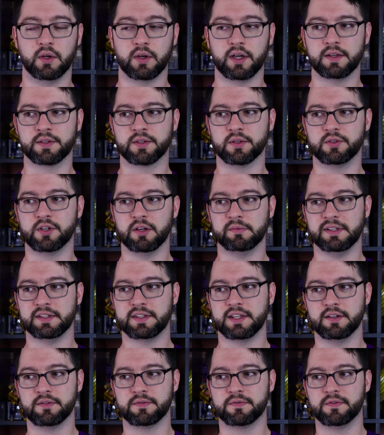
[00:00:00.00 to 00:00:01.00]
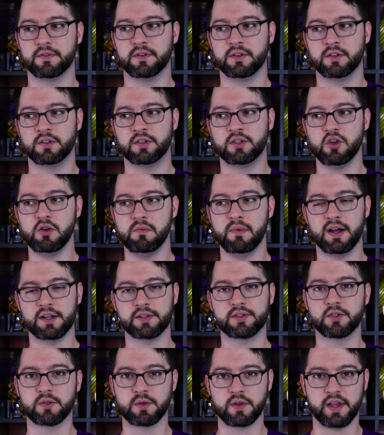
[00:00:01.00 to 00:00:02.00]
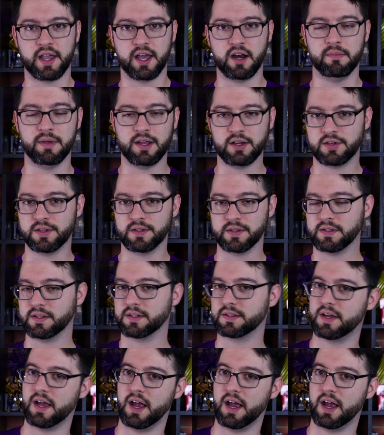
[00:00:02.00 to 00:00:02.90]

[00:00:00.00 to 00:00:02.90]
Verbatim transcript: Okay, so Gem Knights have two monsters with animations in this